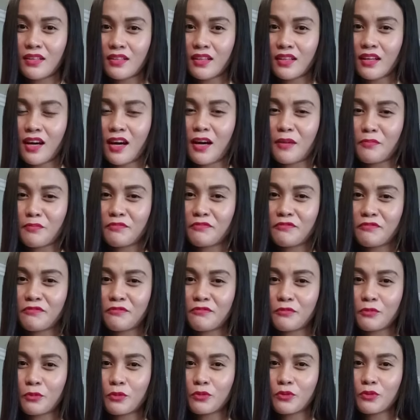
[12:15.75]
cup
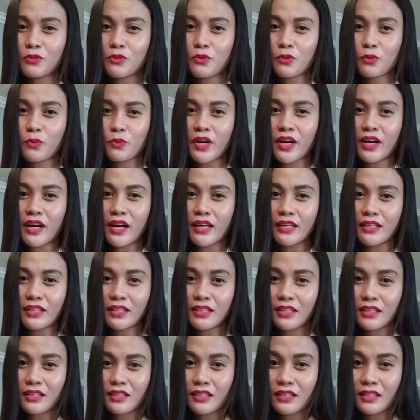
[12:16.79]
where I
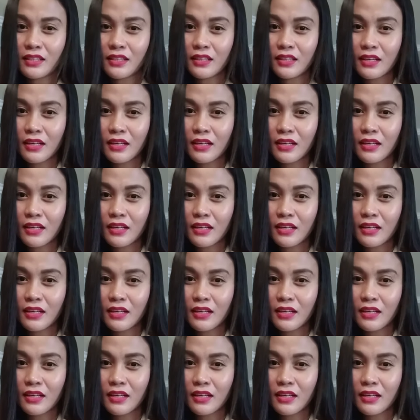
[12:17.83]
can